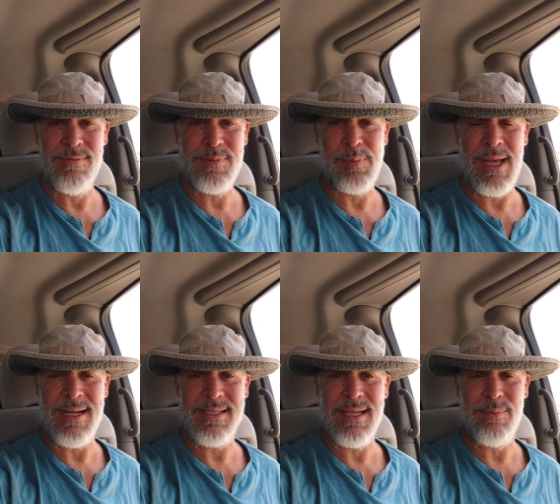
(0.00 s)
It's plain
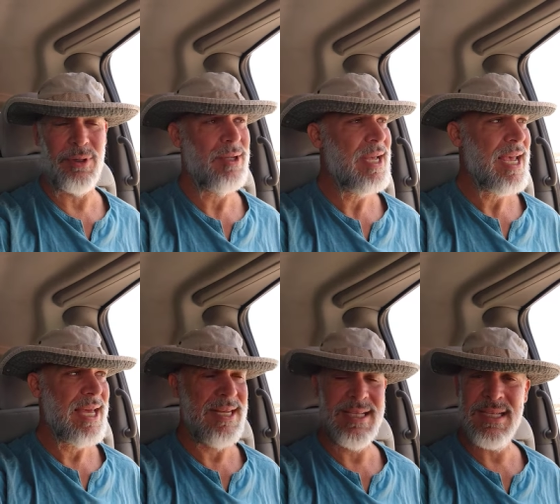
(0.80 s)
and simple.
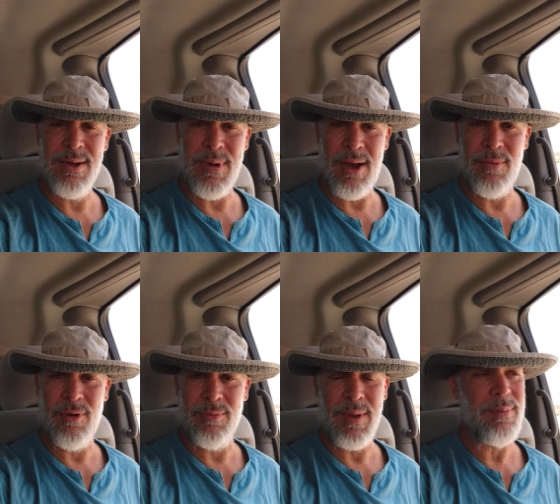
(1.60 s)
It needs to come out
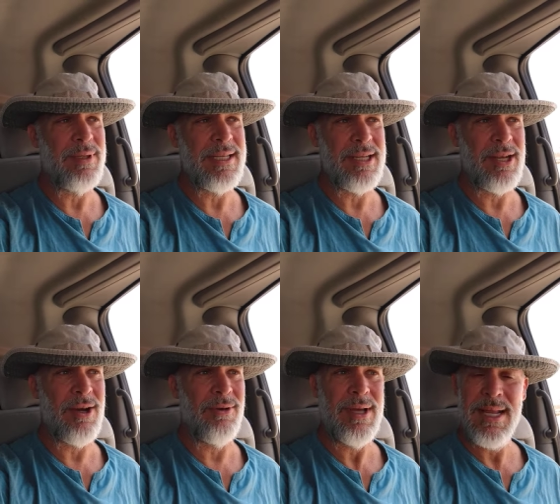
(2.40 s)
more. People need to
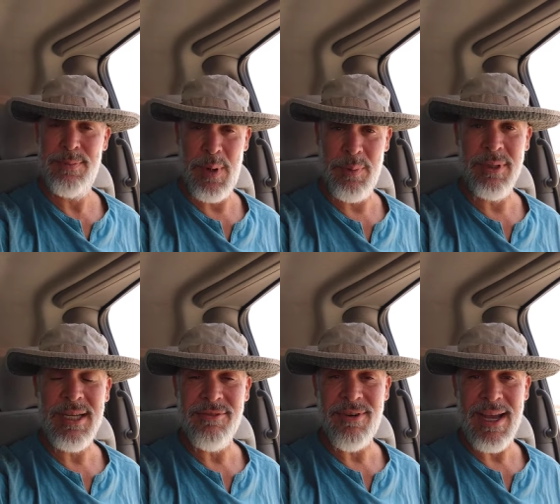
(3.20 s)
know. People
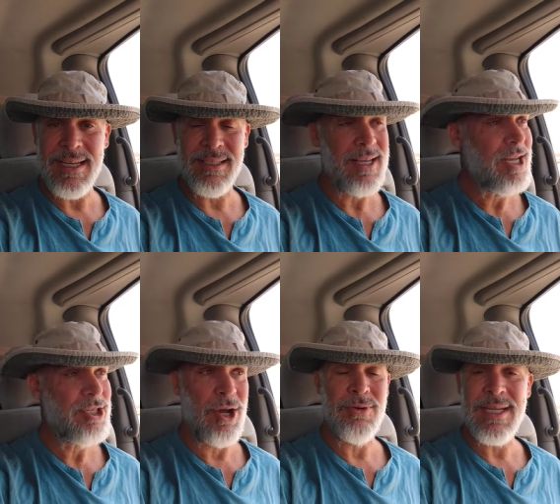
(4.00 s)
need to fight it.
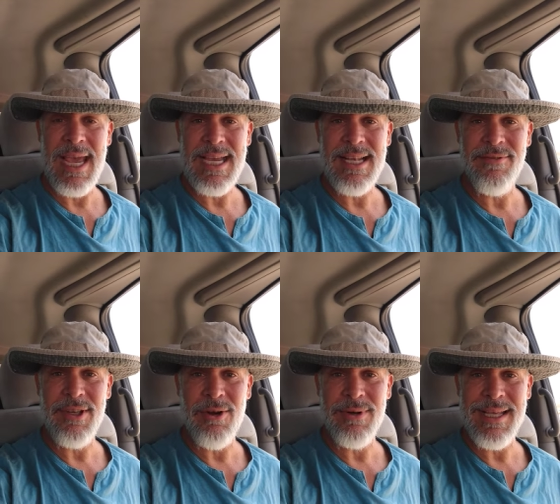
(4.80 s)
Don't take it if
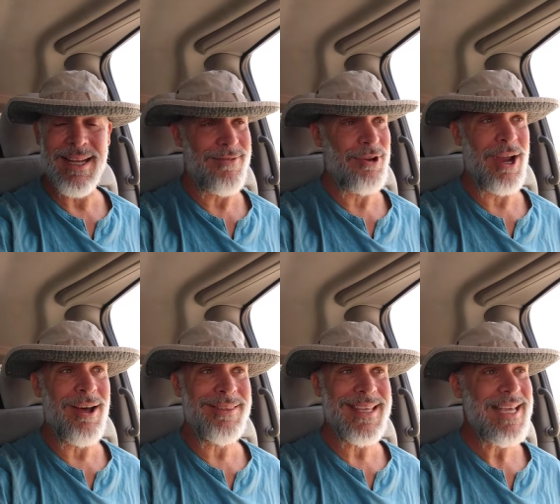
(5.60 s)
you don't need it. If you're
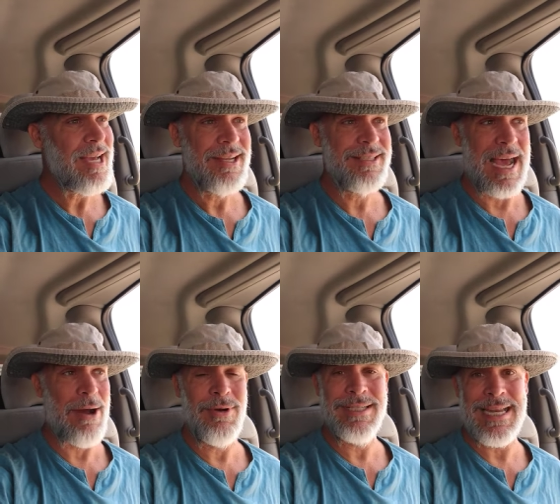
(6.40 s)
healthy,
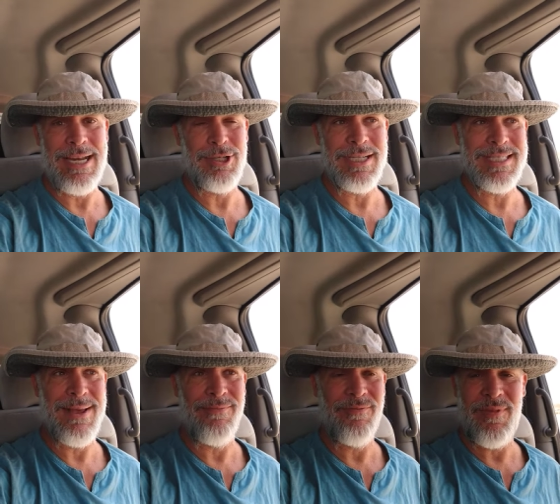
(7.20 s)
I wouldn't trust
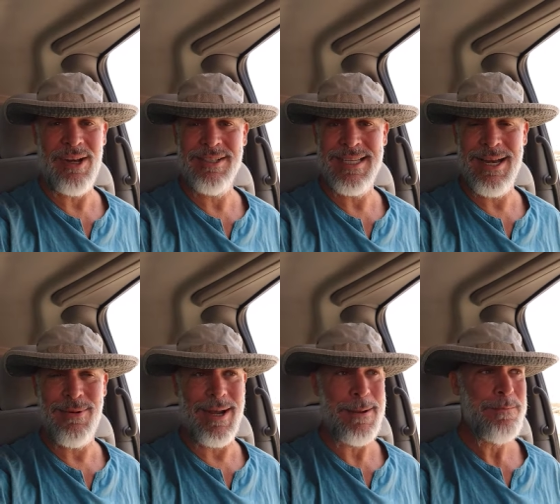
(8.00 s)
them fuckers
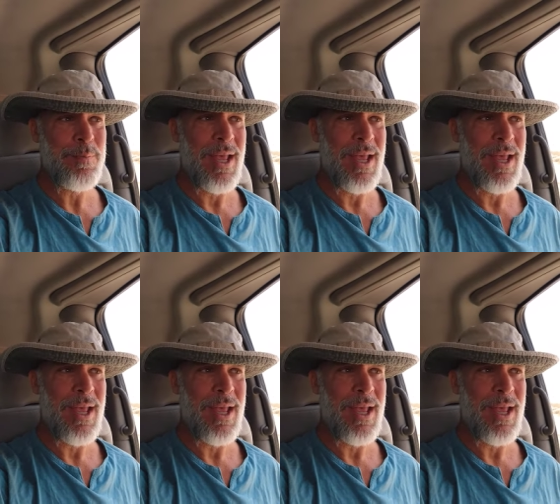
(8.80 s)
anyway.